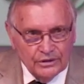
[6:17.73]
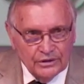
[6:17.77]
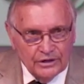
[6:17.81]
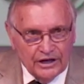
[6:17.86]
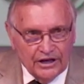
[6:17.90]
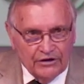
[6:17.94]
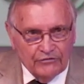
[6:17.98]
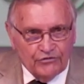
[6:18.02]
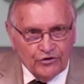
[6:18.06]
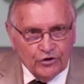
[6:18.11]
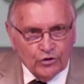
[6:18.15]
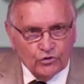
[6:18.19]

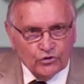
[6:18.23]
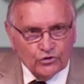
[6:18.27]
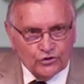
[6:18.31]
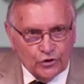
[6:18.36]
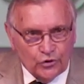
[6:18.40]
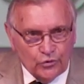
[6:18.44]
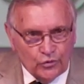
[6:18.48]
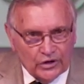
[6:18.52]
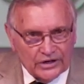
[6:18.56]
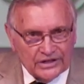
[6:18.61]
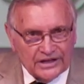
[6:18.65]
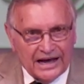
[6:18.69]
If you'll do
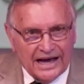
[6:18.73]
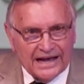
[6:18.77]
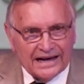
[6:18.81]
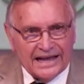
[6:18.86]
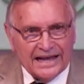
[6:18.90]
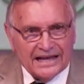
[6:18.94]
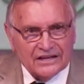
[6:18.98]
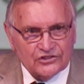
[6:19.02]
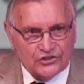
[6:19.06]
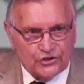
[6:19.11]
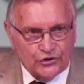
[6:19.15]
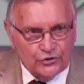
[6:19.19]
what God
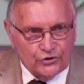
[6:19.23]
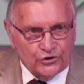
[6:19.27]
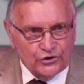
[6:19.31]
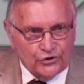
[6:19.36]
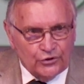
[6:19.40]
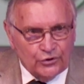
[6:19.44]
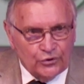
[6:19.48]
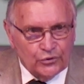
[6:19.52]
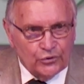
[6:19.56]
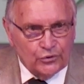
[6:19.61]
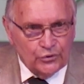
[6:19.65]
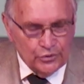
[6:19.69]
asks you to
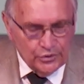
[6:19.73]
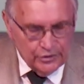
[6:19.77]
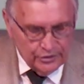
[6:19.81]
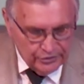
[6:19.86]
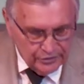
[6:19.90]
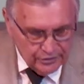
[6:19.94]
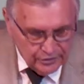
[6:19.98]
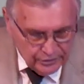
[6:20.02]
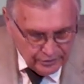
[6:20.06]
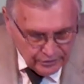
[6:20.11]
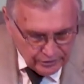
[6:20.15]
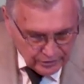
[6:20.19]
do,
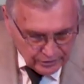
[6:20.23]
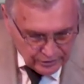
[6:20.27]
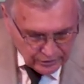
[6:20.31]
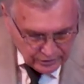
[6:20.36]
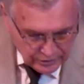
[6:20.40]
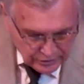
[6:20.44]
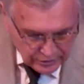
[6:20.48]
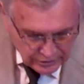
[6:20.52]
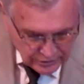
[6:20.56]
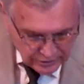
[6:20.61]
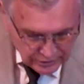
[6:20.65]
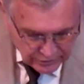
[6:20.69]

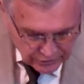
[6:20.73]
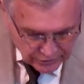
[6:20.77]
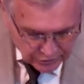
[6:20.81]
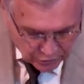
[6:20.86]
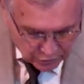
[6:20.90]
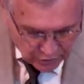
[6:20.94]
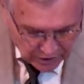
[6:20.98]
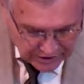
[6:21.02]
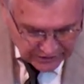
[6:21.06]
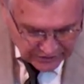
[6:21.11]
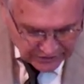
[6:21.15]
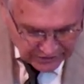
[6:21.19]
the
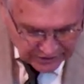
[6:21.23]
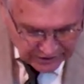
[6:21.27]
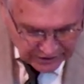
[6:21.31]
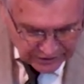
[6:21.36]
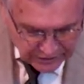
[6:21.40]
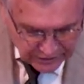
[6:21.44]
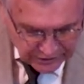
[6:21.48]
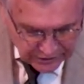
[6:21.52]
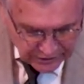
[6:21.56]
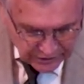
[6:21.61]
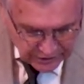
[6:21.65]
right thing,